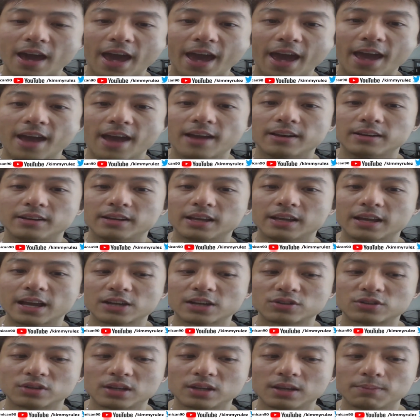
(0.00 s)
and they
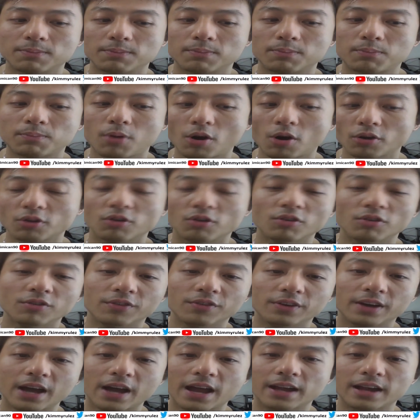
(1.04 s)
actually port
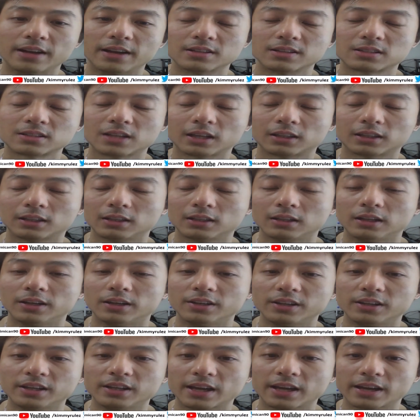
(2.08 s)
over and started
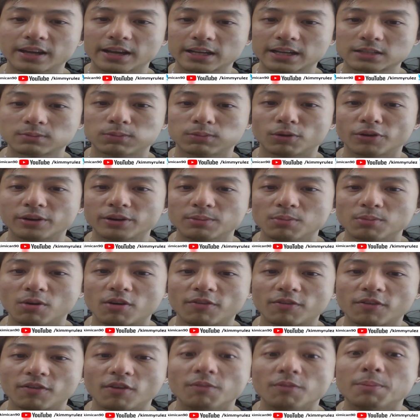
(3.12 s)
learning and exploring
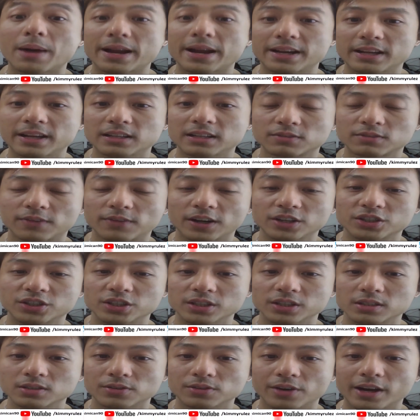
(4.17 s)
more for Binance
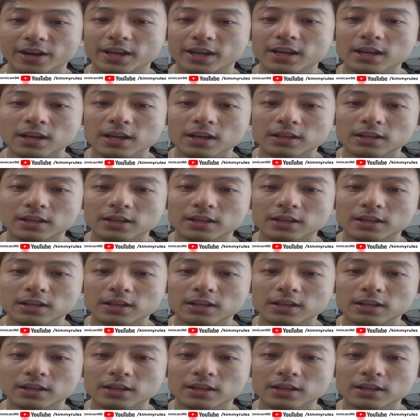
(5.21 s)
functions, right?